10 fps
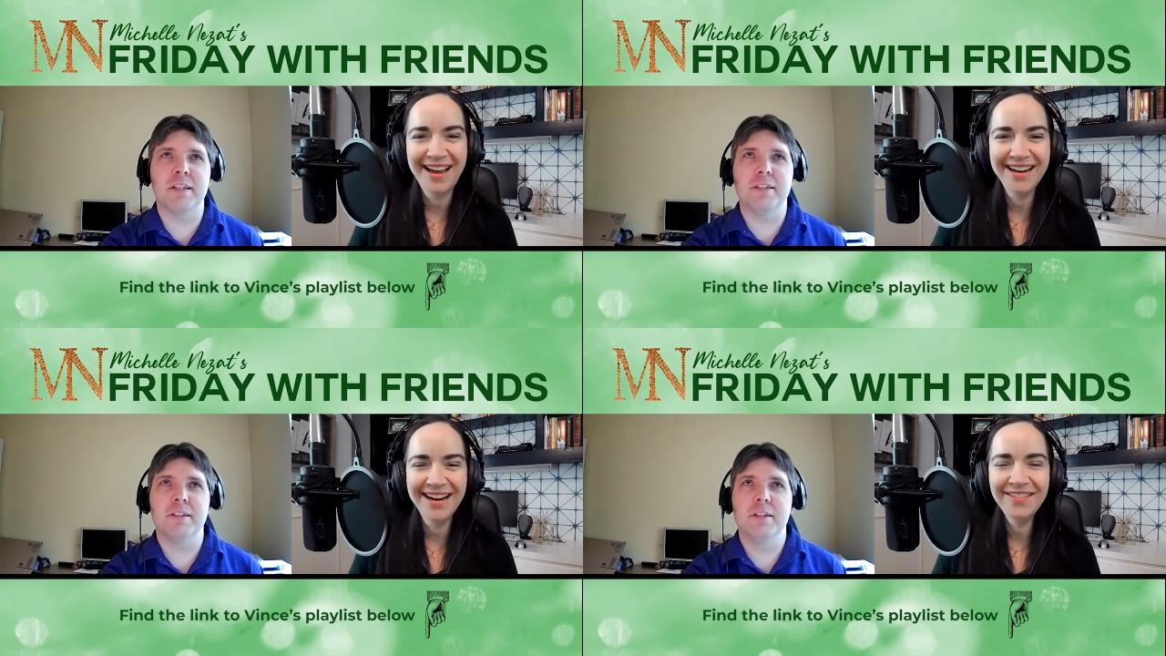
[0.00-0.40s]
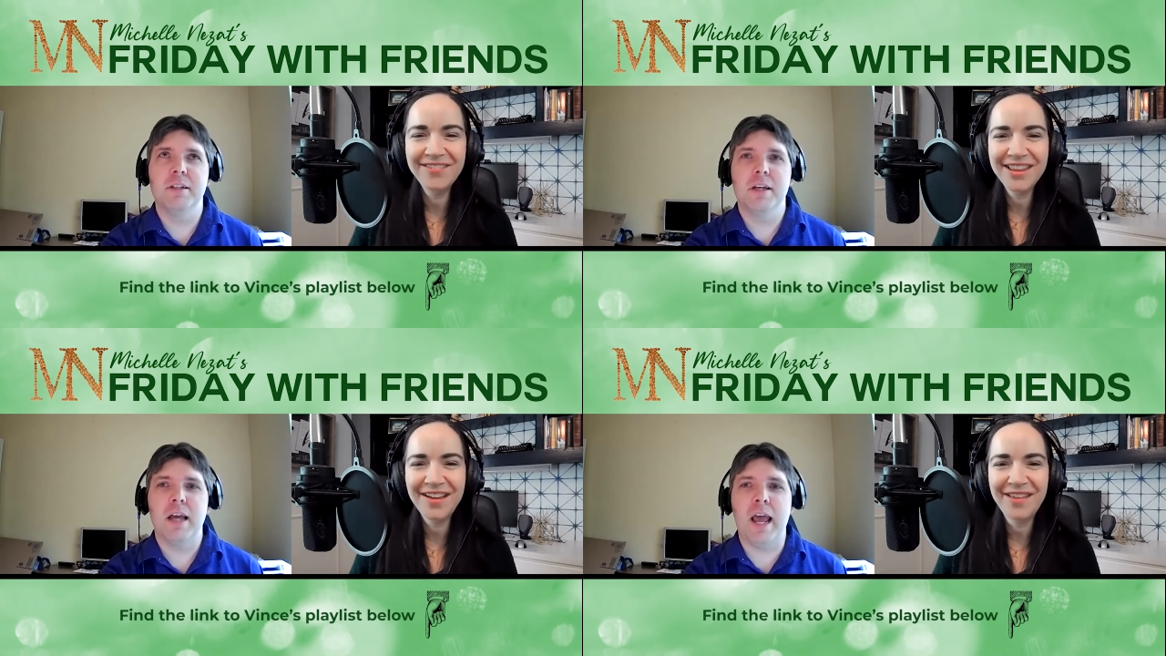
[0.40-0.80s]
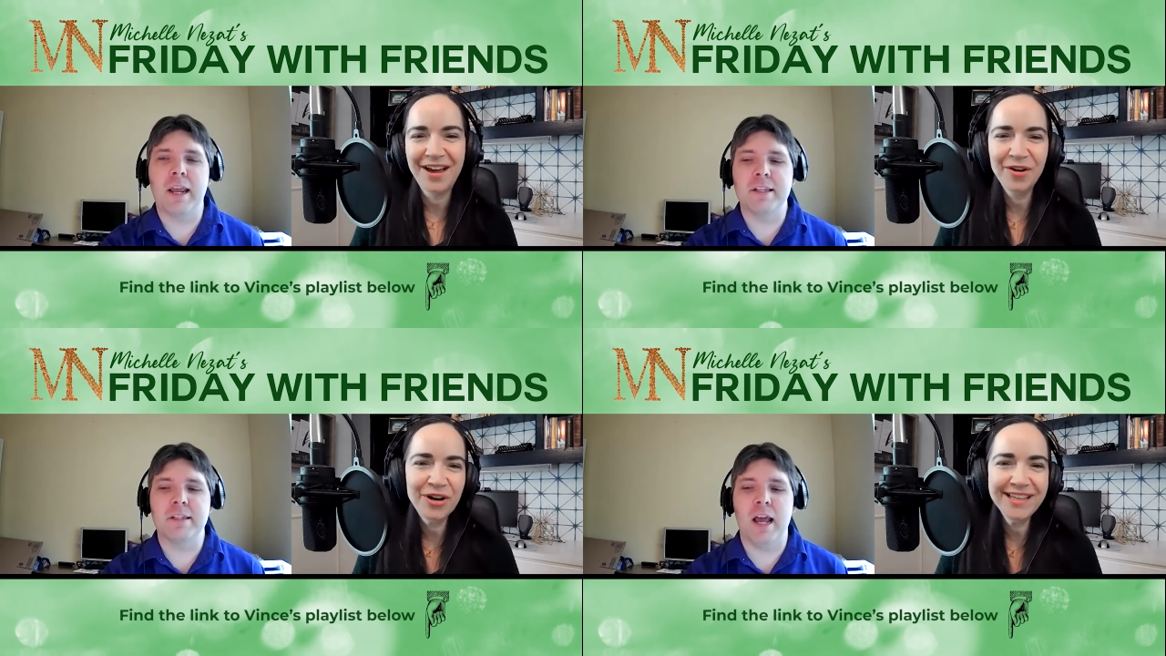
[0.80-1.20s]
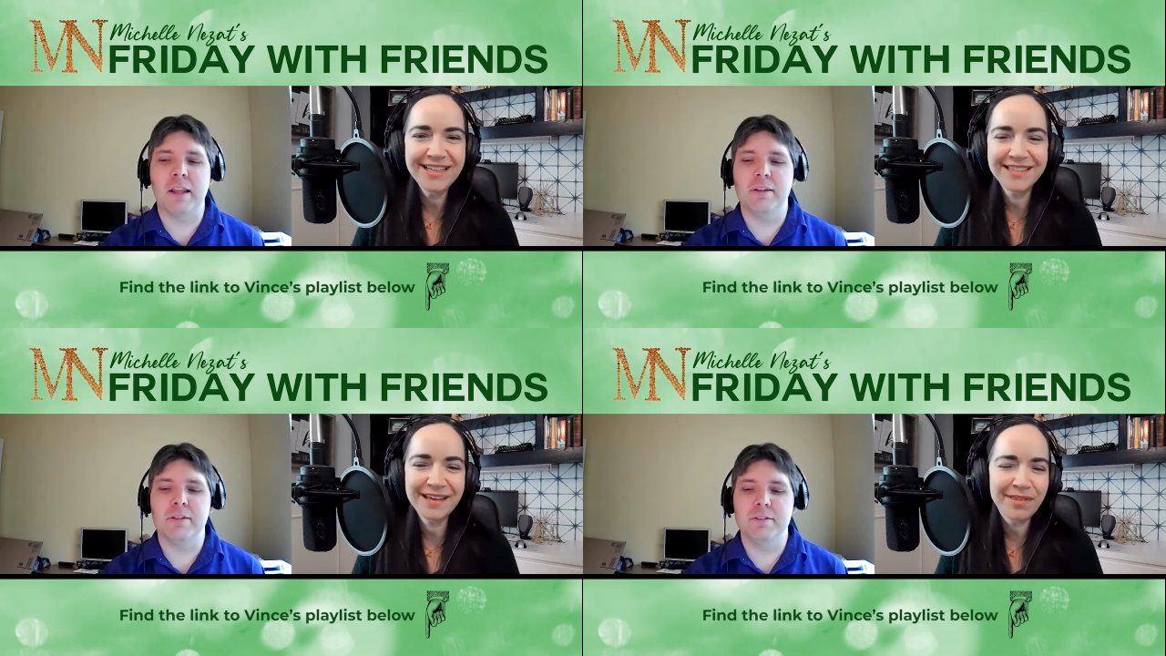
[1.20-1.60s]
Speaker 1: that. I would love that. Or at
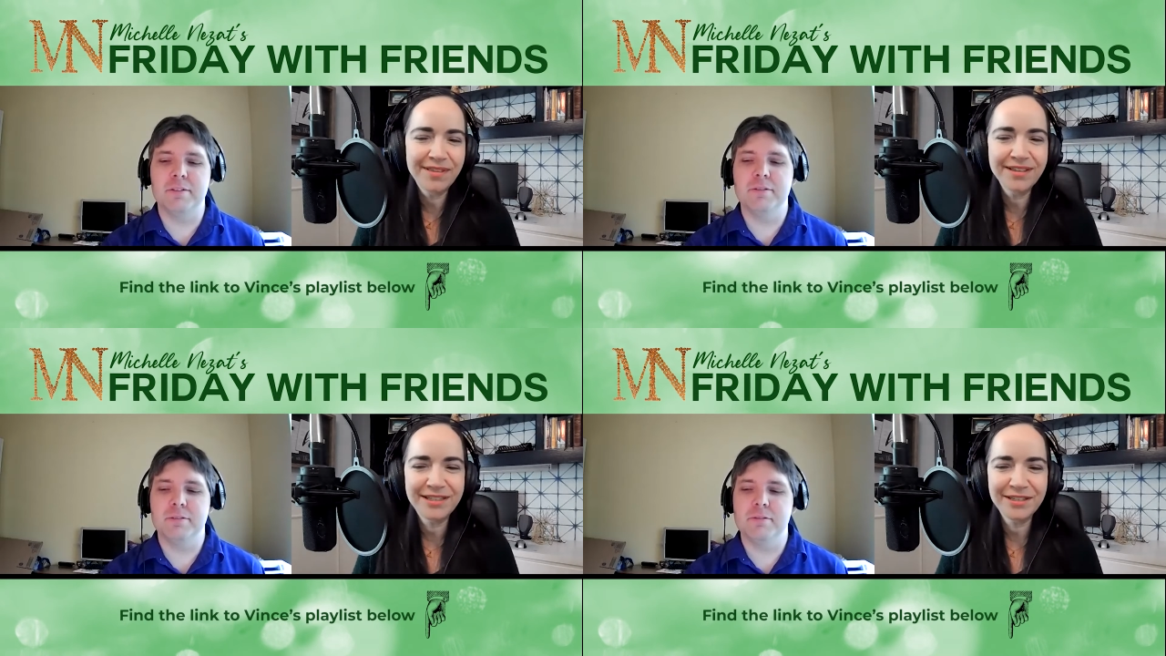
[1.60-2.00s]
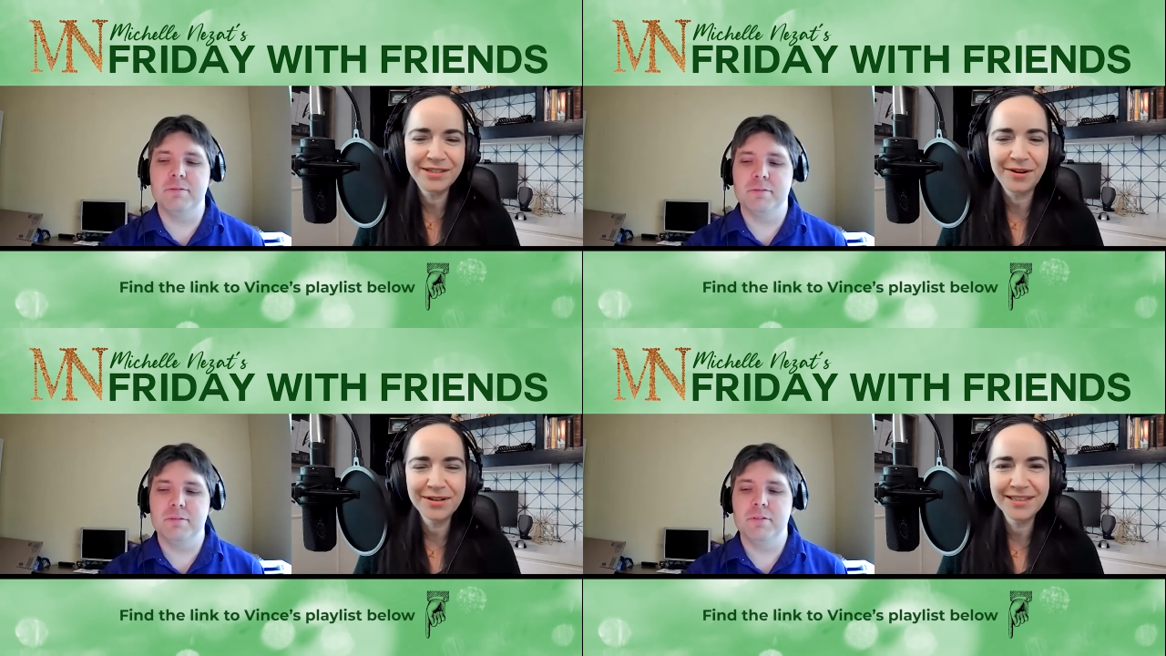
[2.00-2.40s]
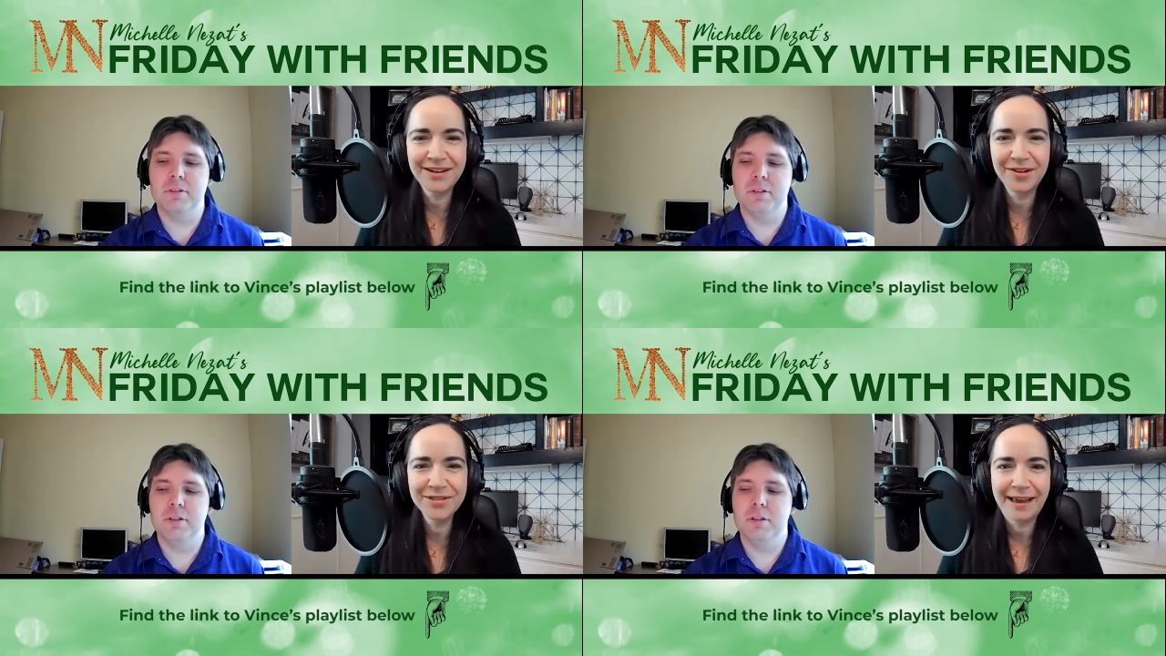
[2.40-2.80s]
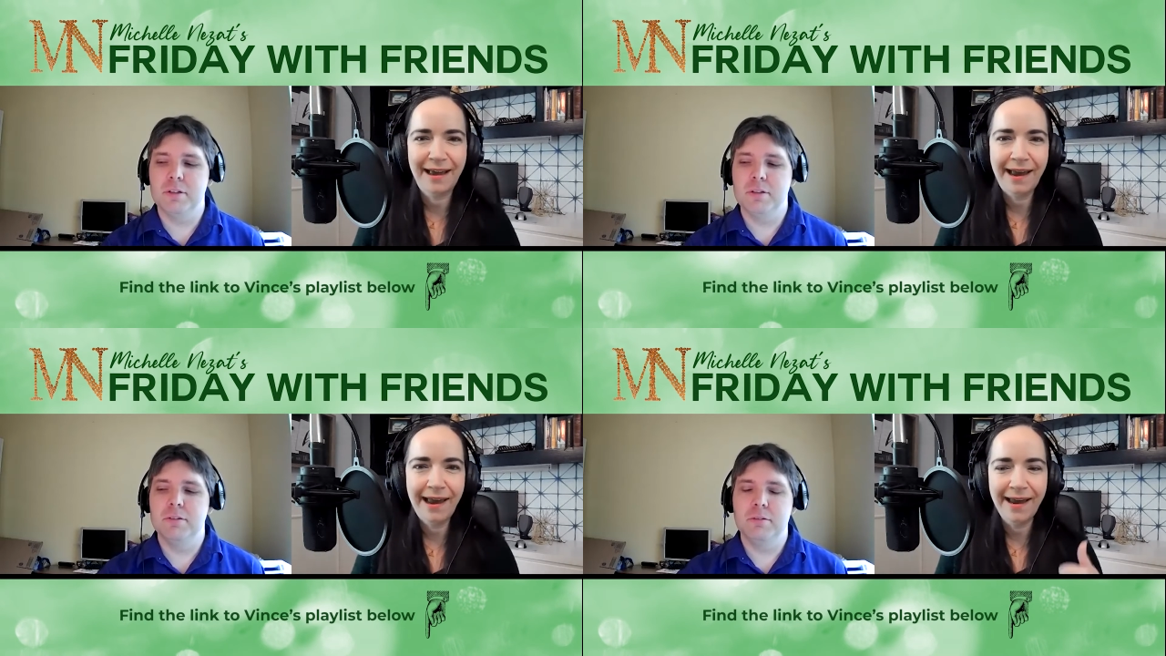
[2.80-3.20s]
least give me the list of songs and I'll say,
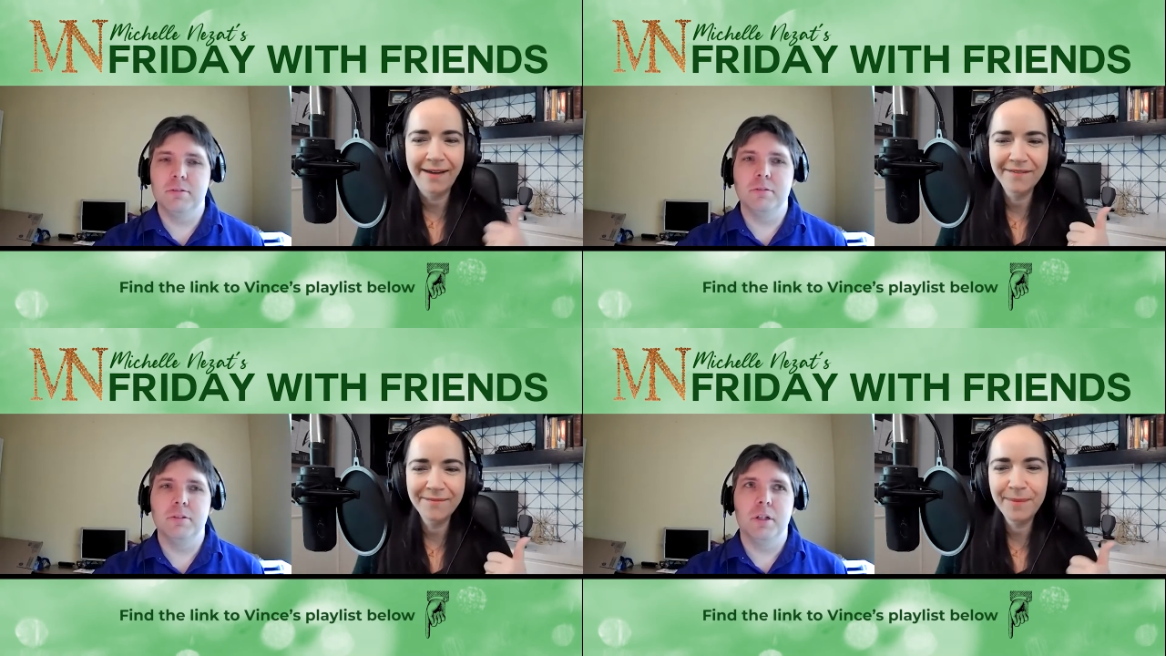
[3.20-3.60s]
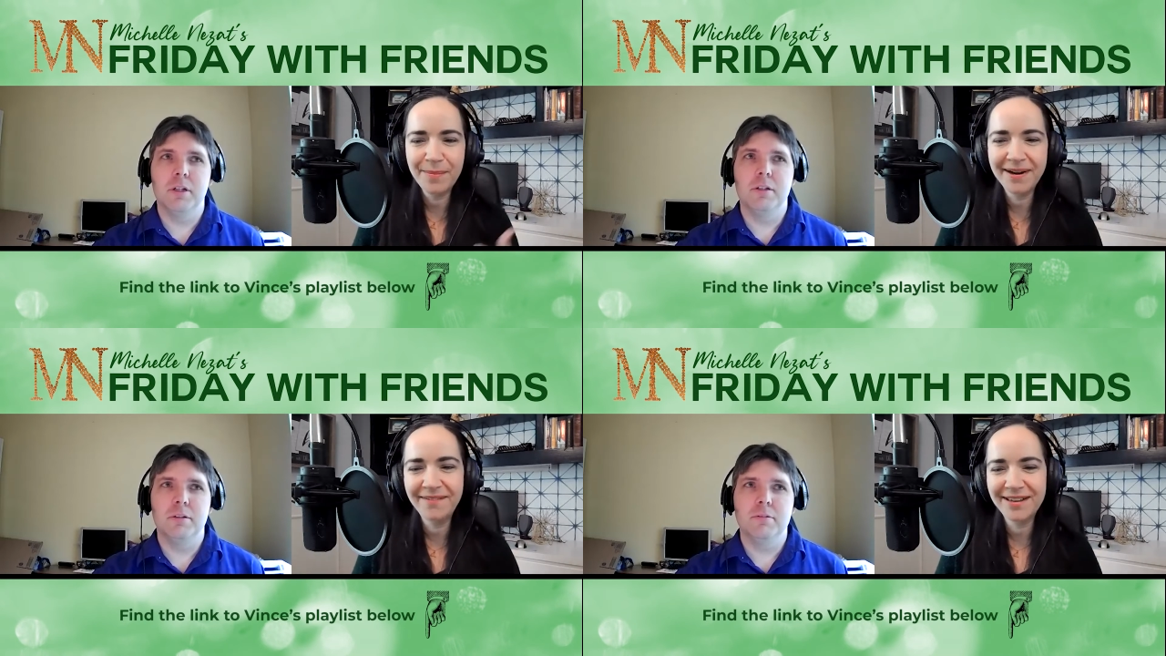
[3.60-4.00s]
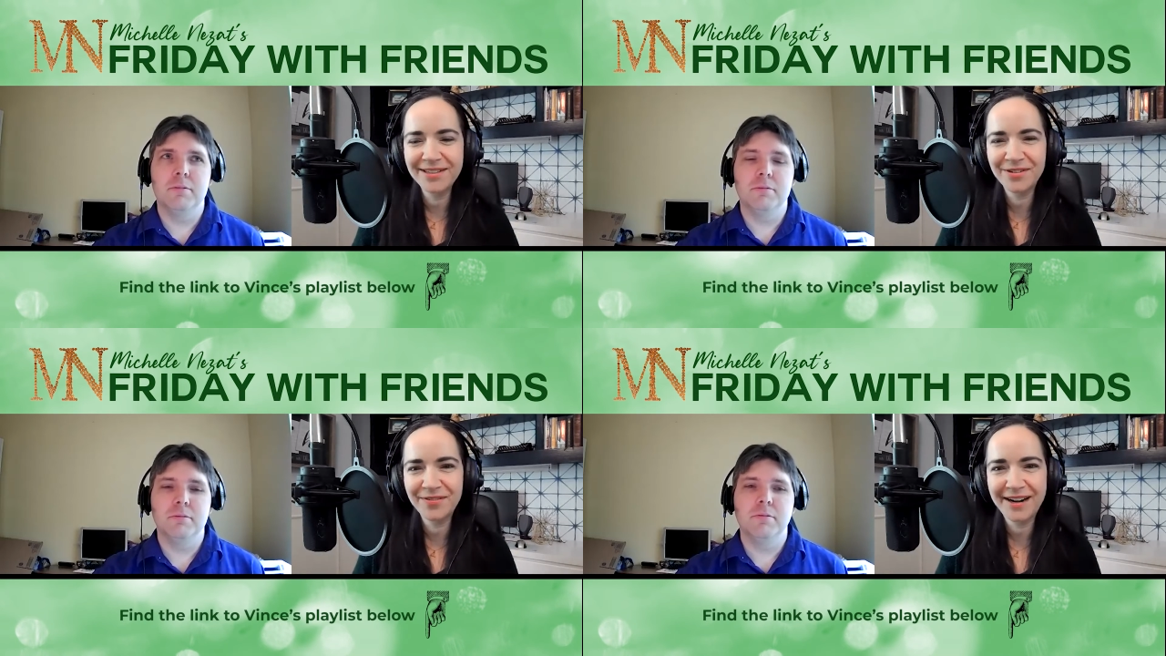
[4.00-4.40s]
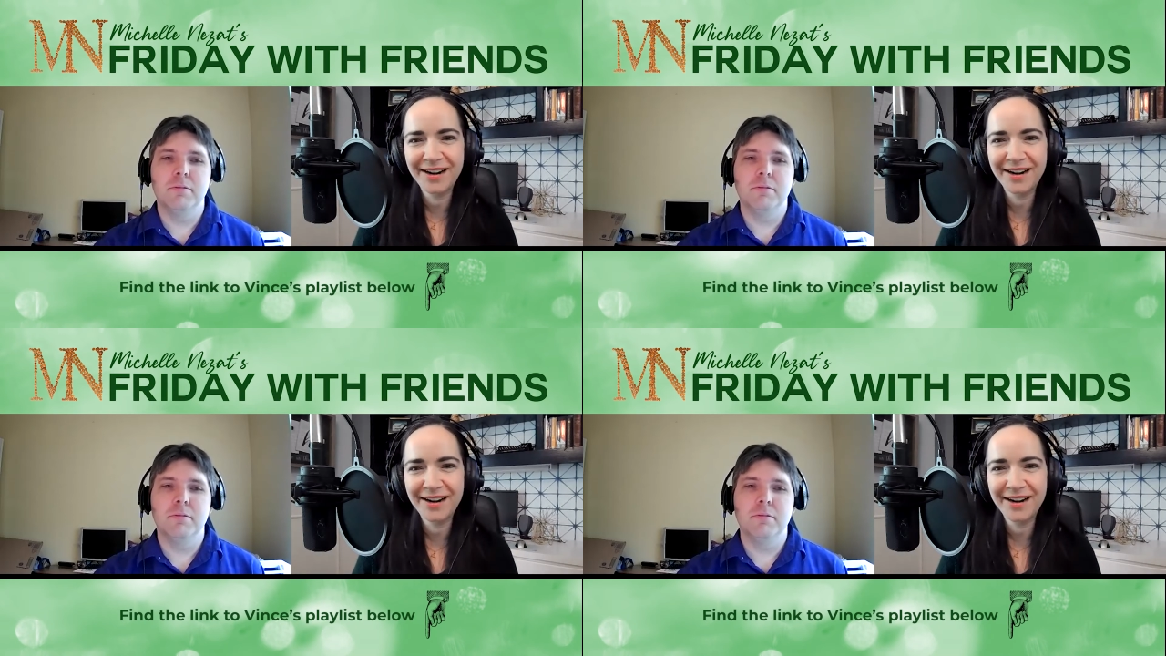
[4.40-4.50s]
hey, my buddy Vince over